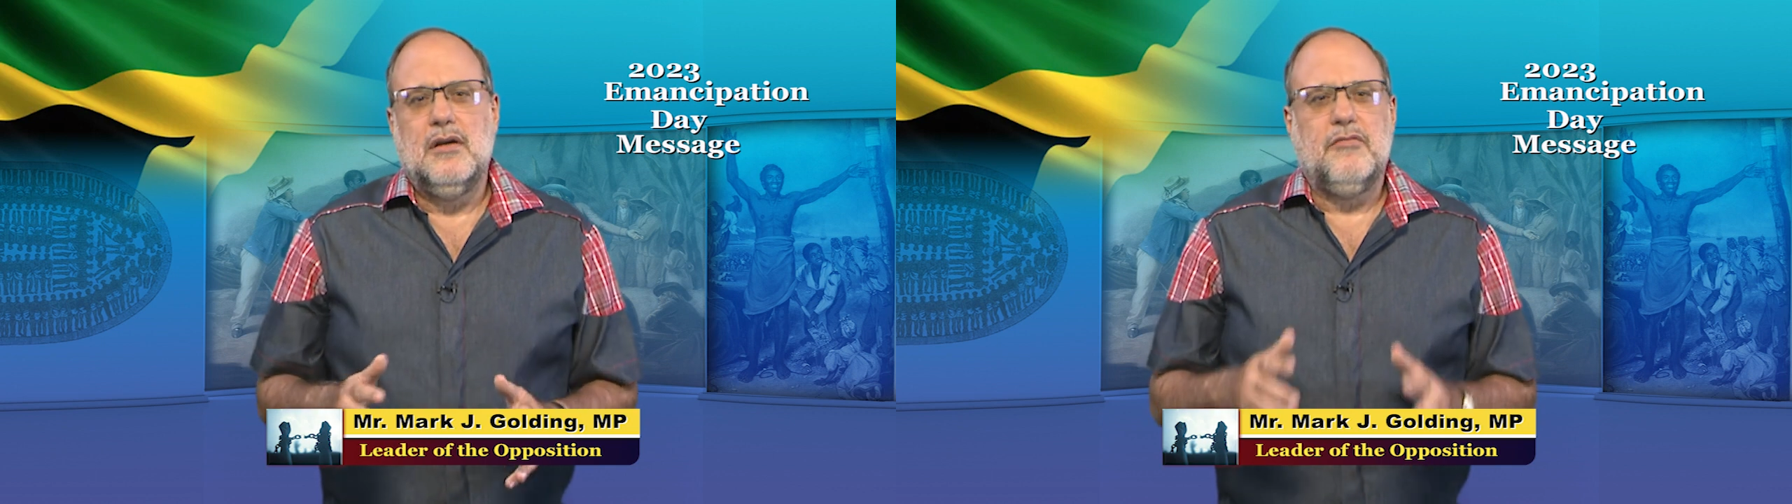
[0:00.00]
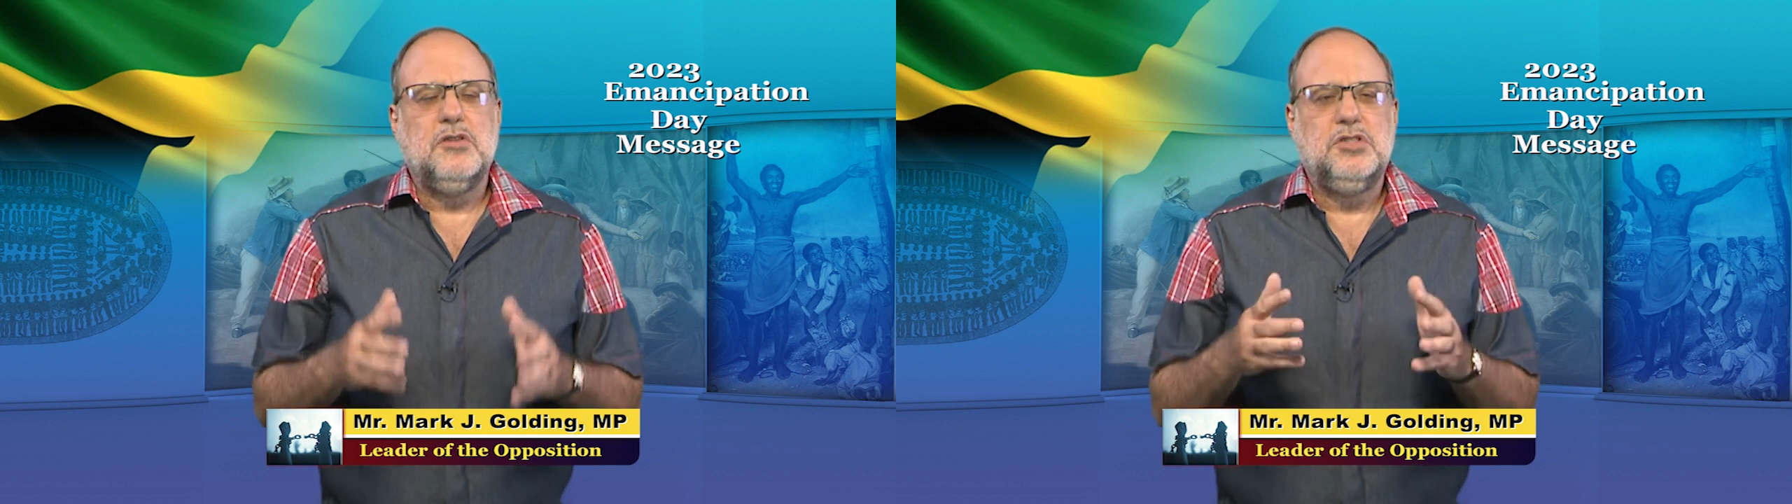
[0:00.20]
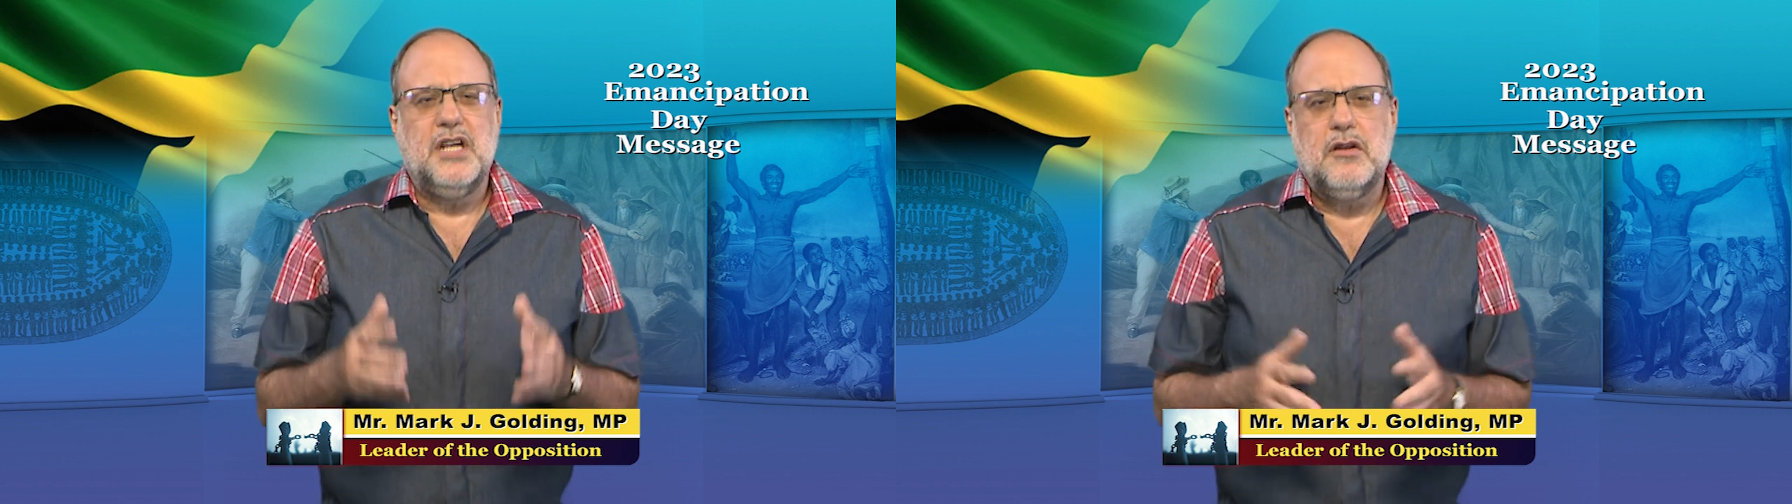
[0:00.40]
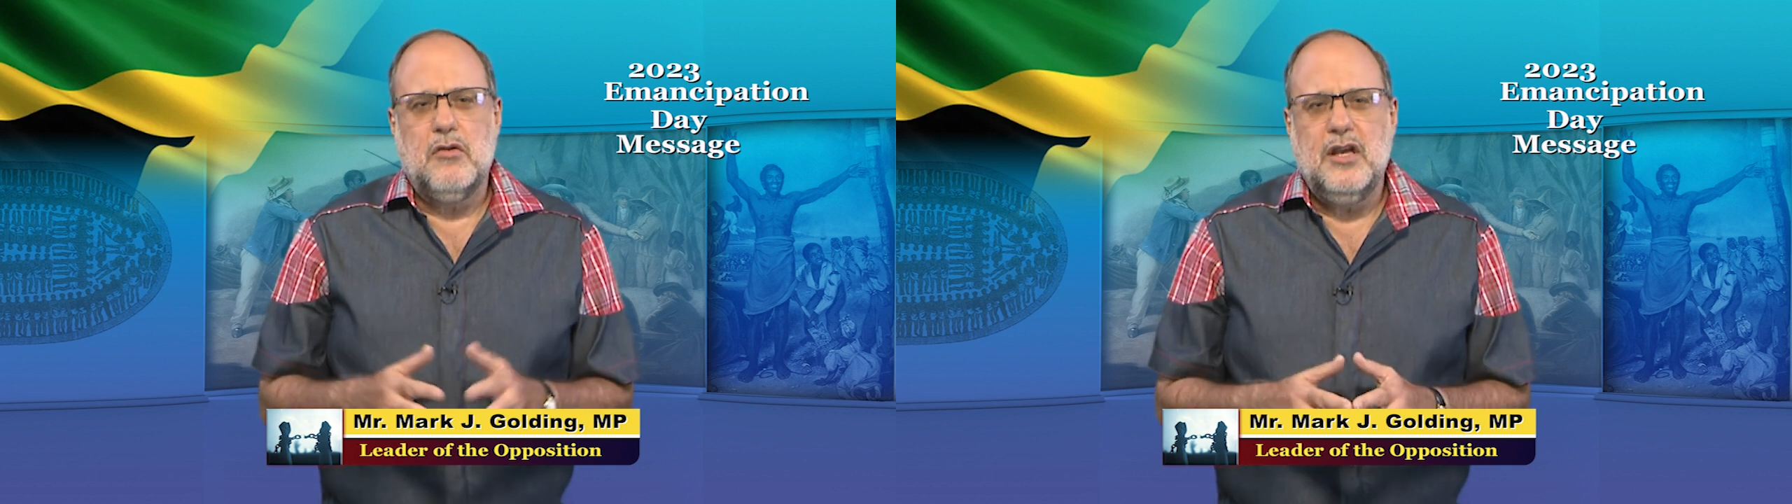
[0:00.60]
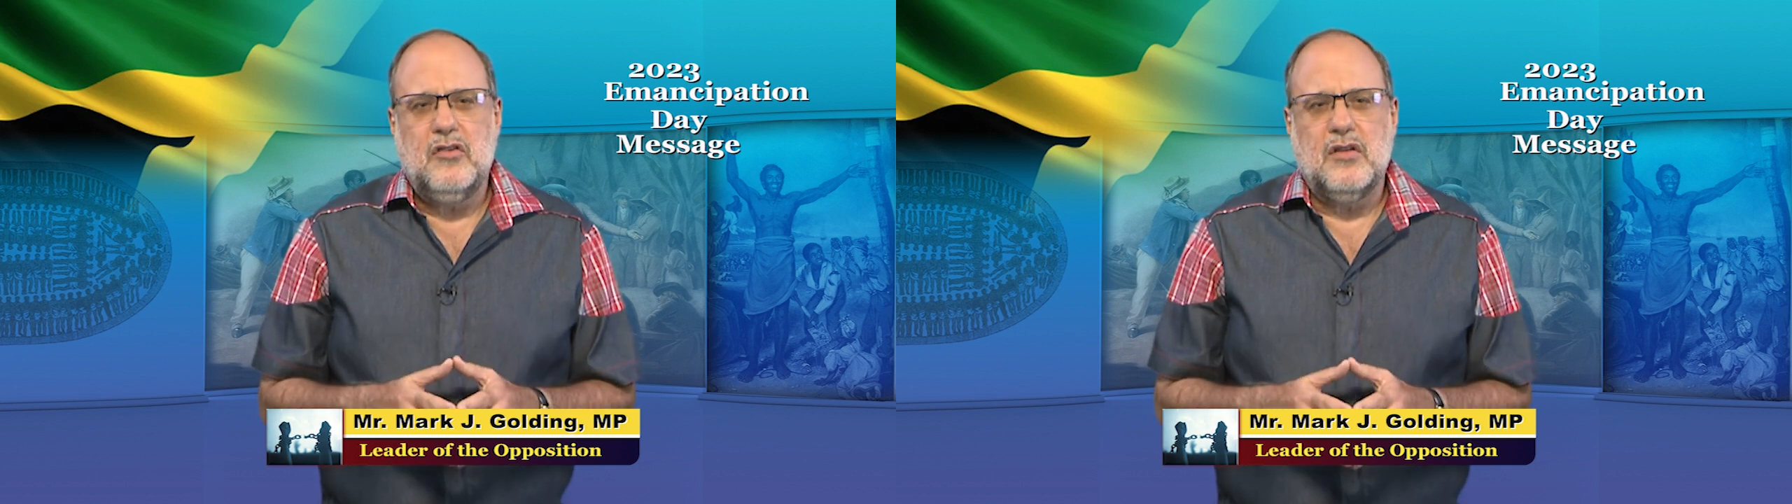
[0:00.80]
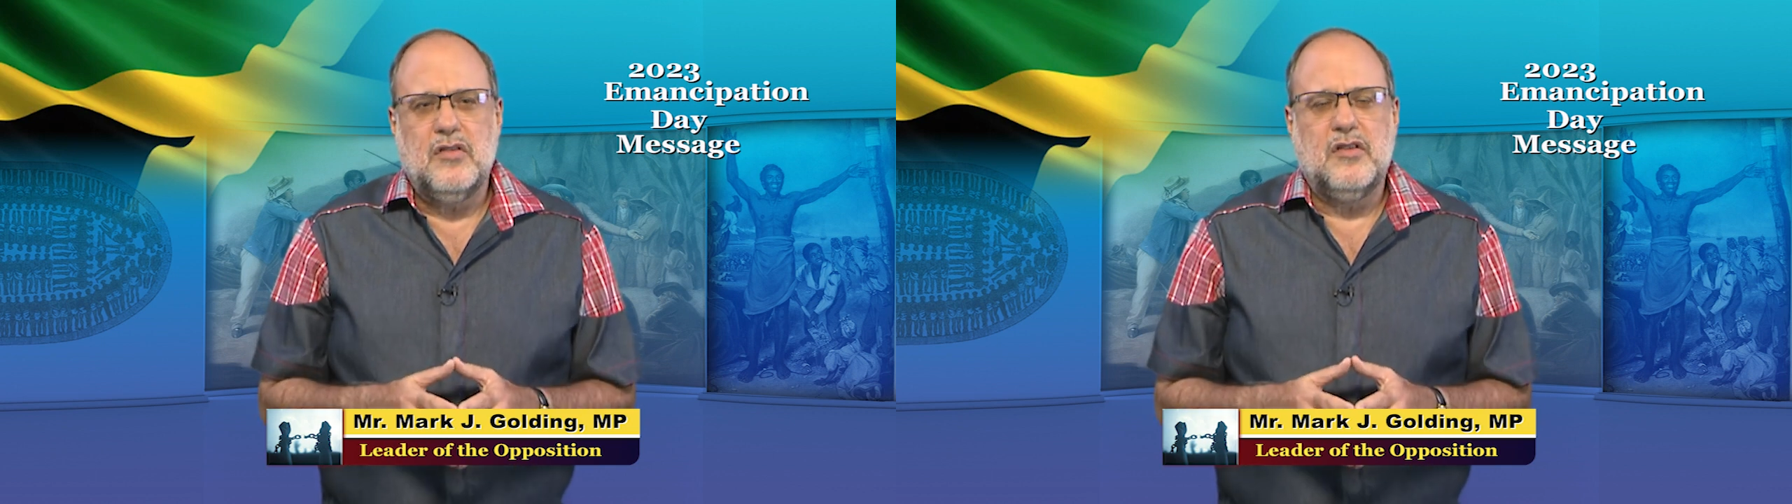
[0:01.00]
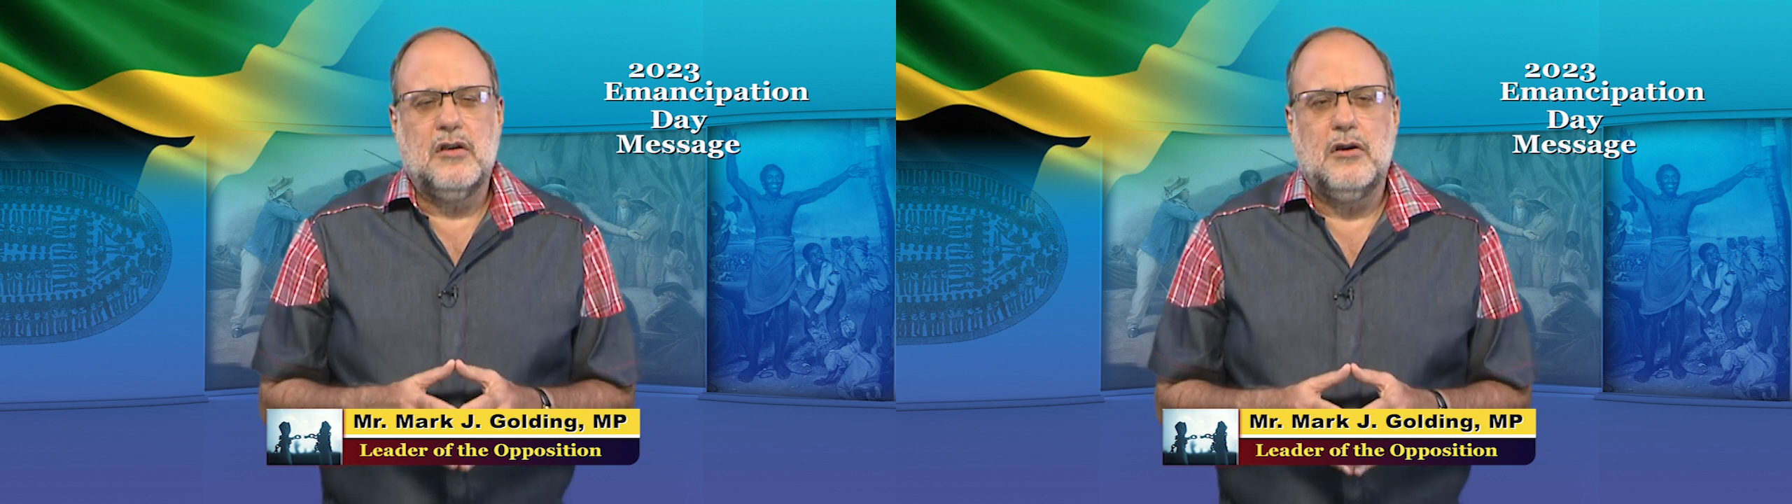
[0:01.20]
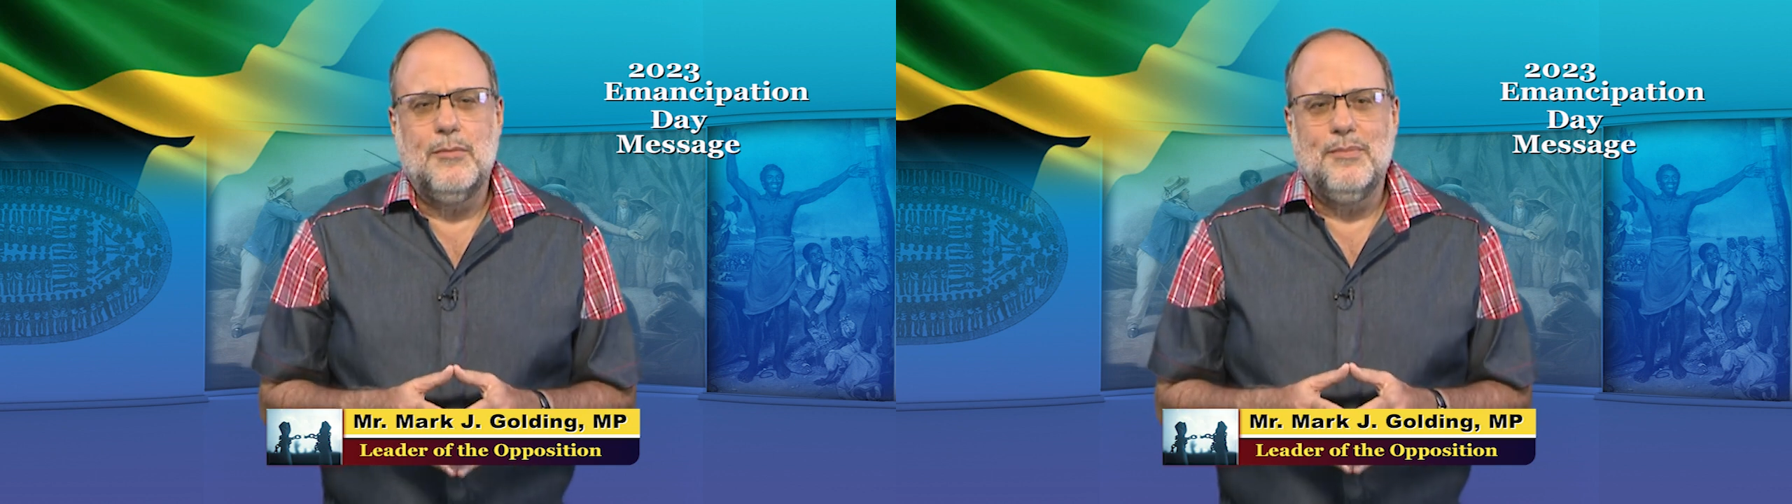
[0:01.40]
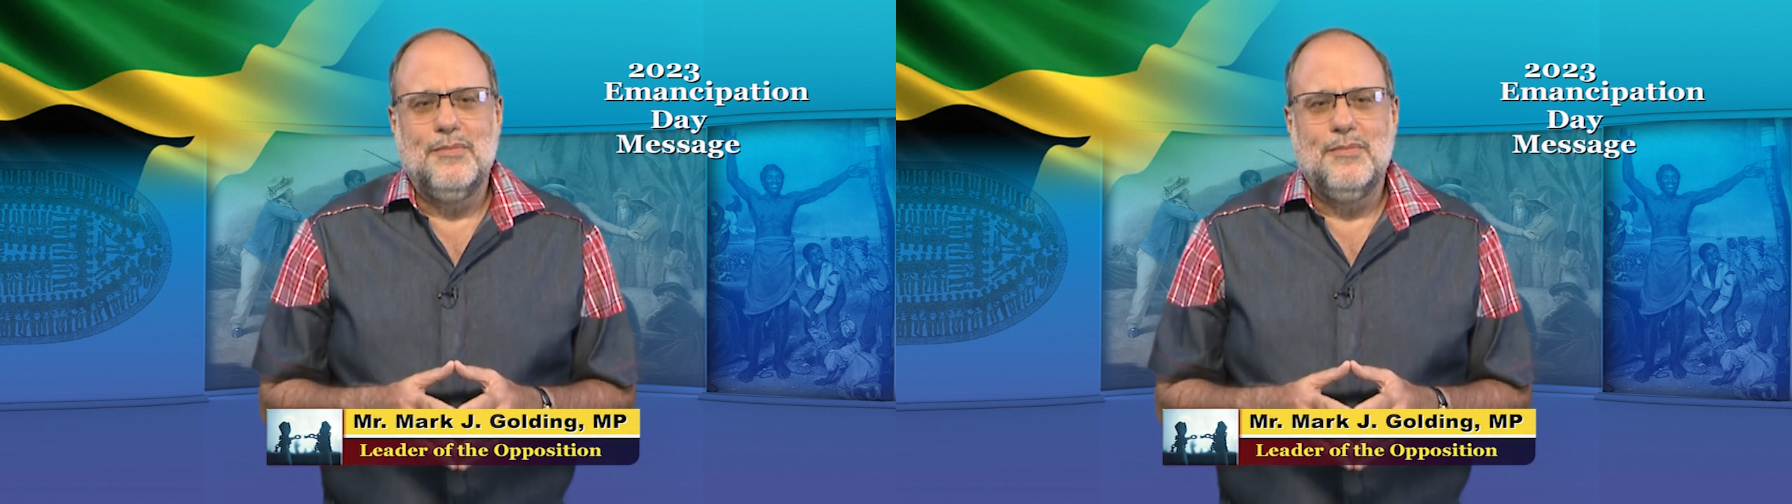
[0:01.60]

for generations to come.